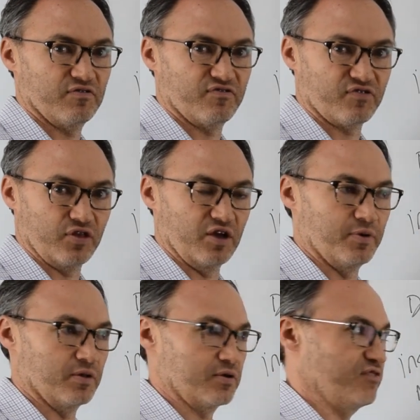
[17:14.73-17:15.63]
for the
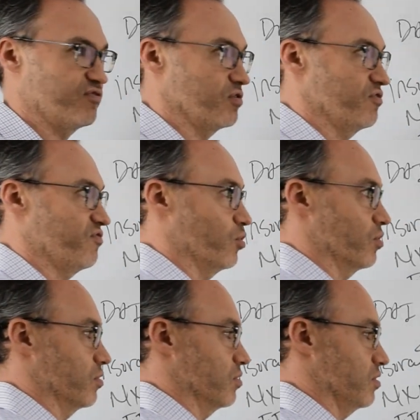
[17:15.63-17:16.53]
ability
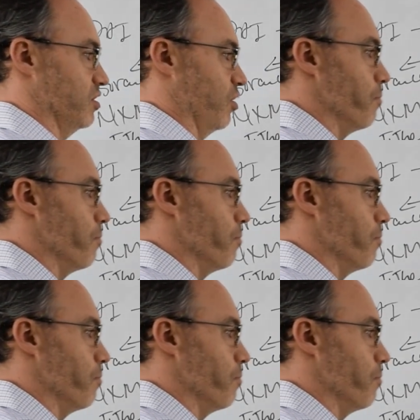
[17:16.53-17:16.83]
for you know,